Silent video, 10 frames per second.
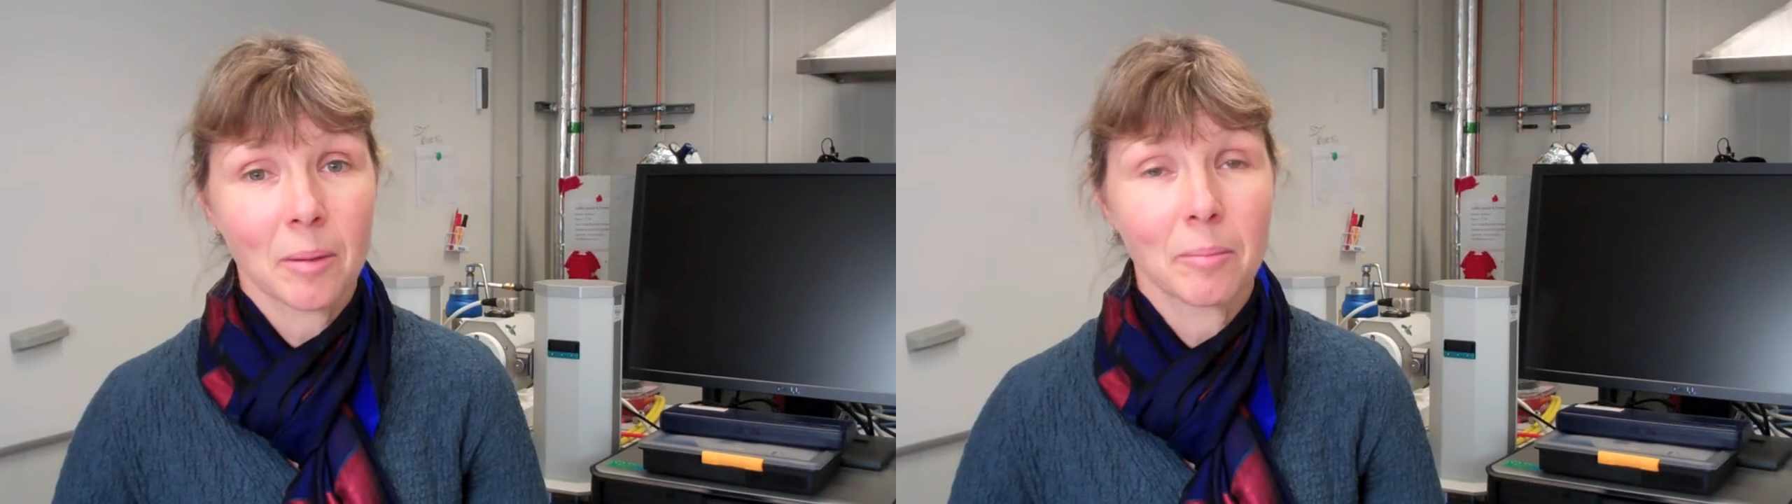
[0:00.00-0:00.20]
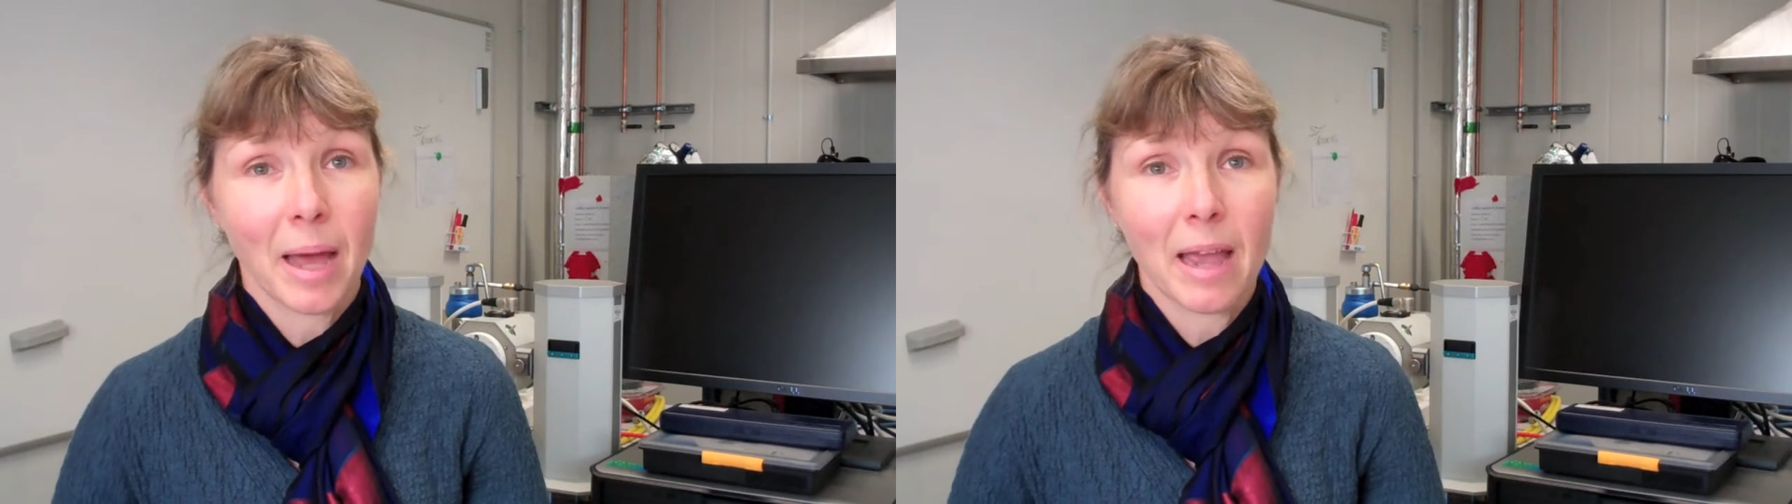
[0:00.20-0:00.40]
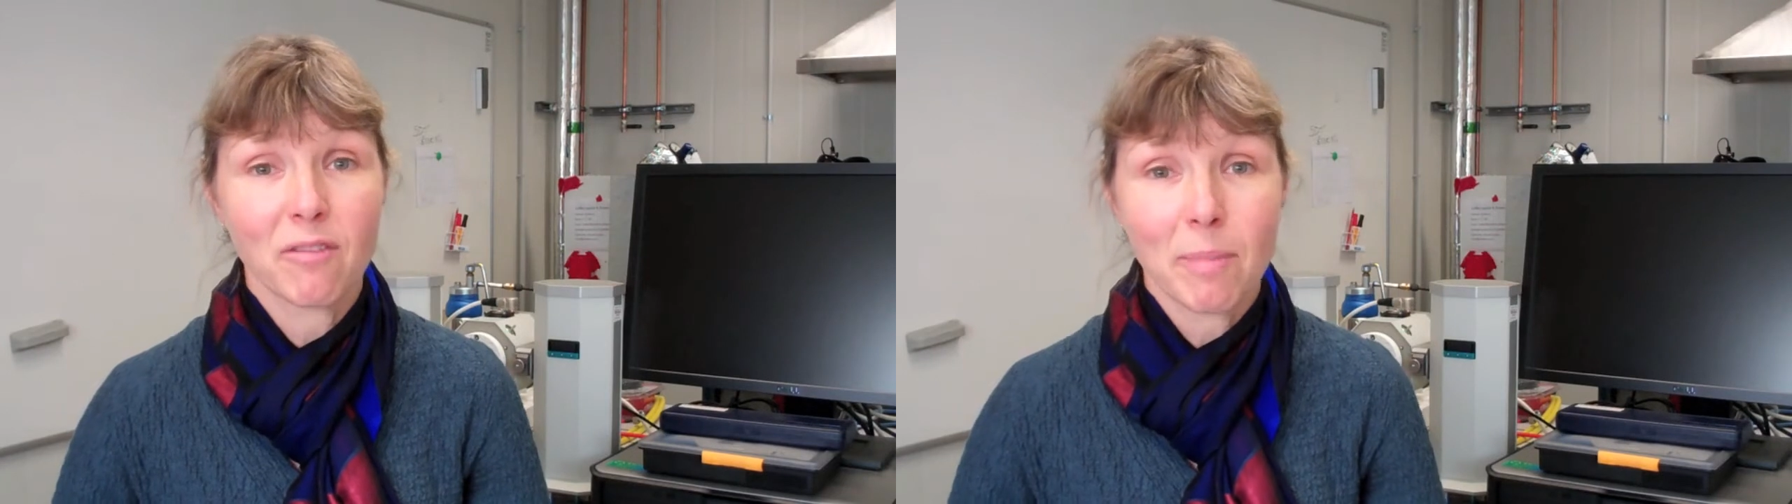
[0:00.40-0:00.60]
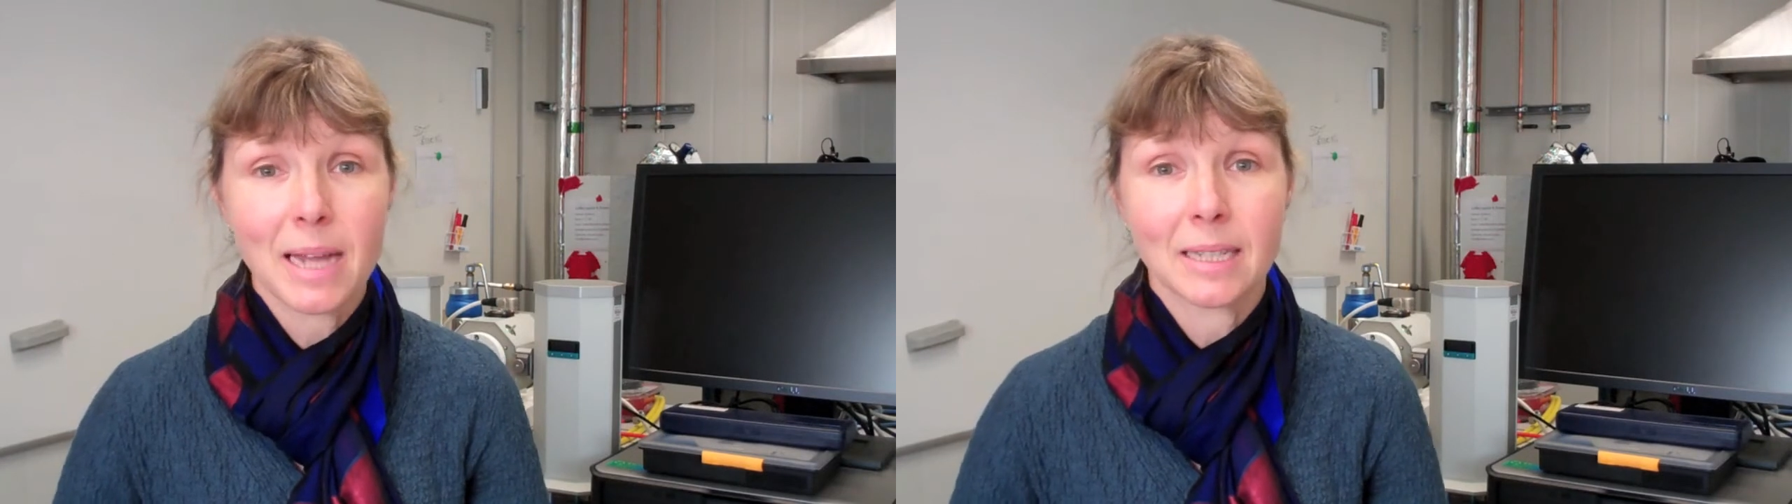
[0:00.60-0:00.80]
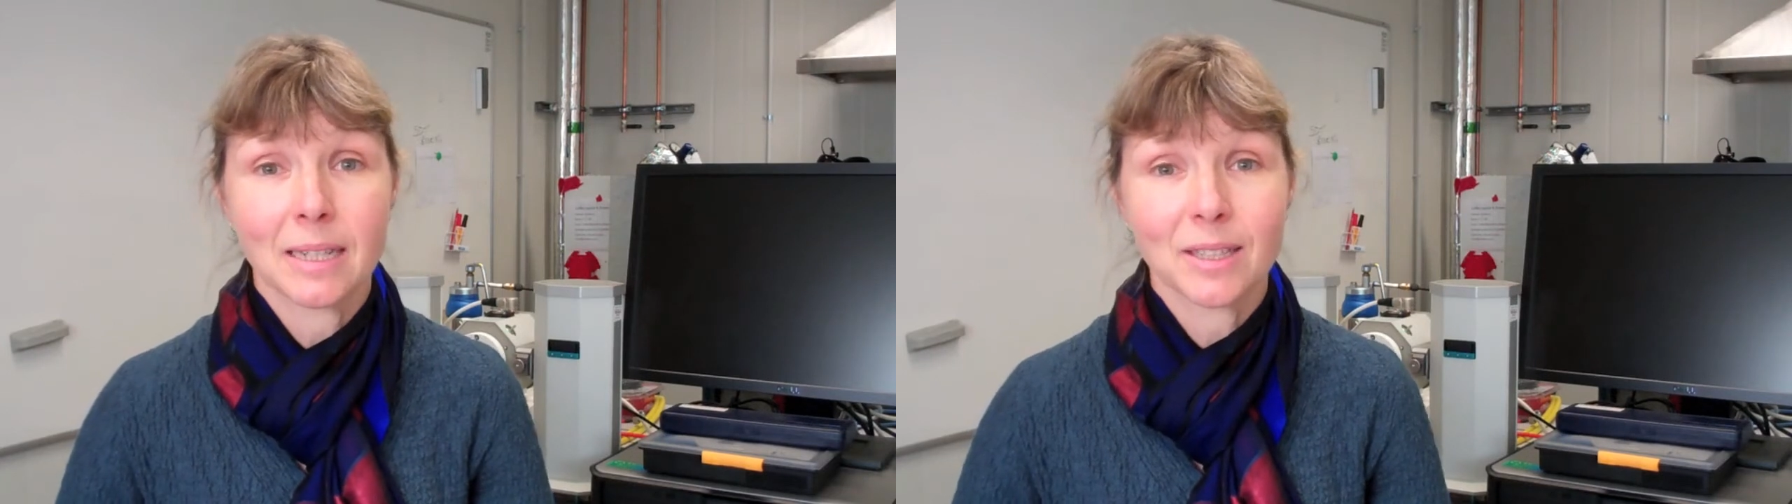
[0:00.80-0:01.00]
behave
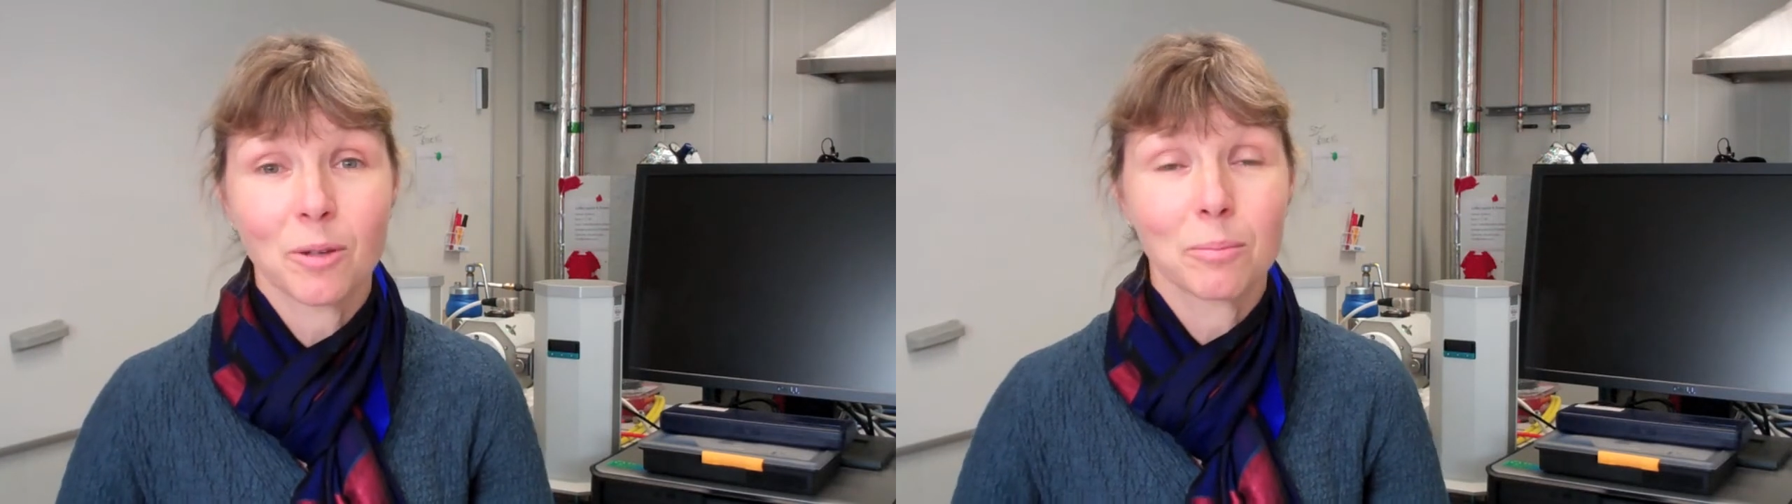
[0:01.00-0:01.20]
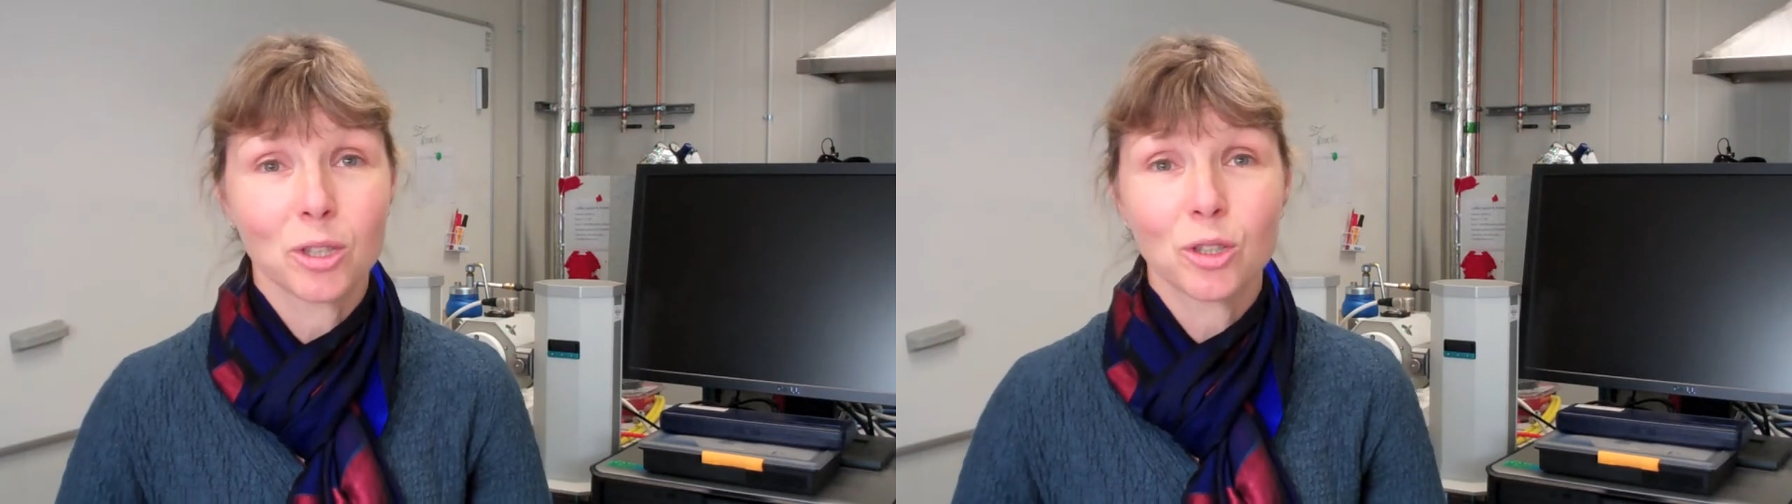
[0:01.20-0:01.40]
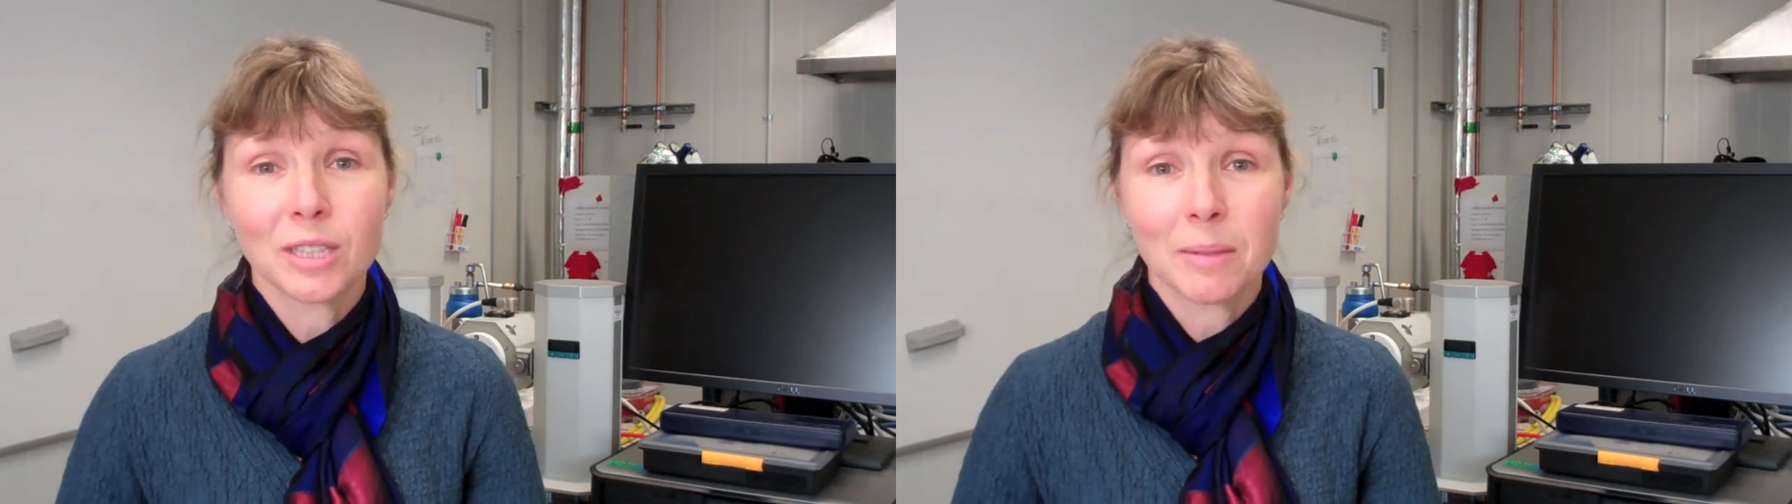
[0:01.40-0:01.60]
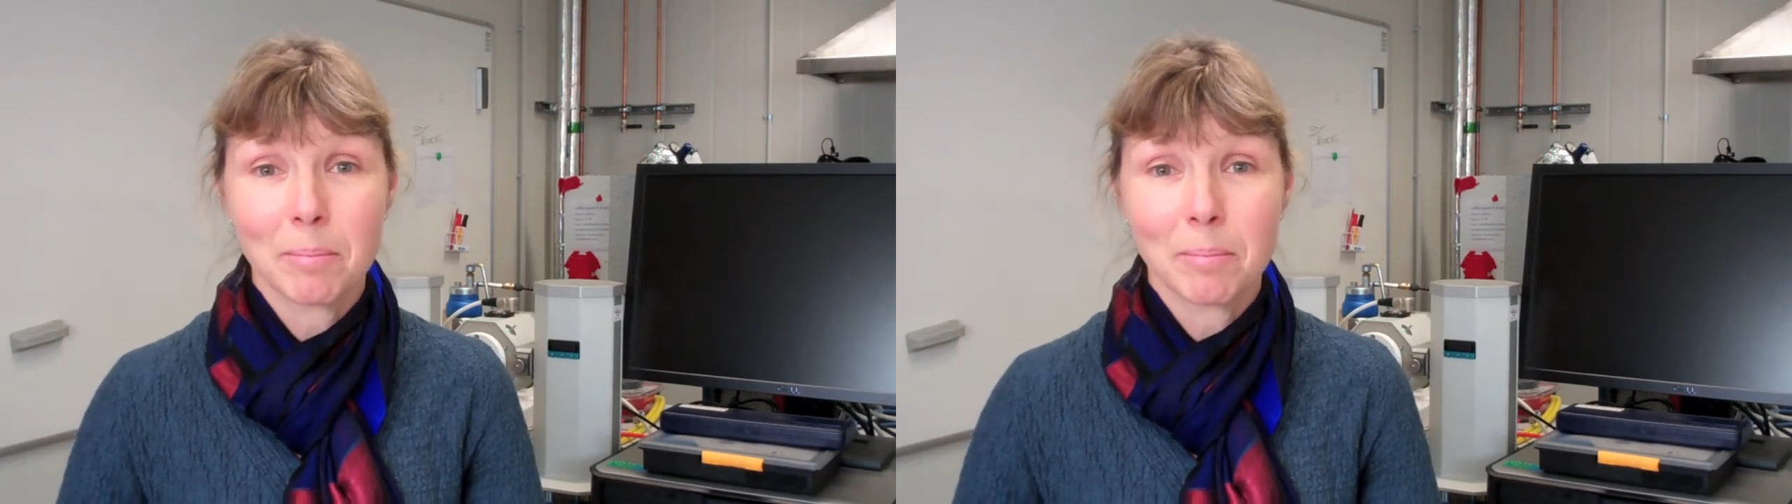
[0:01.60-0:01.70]
better, so producing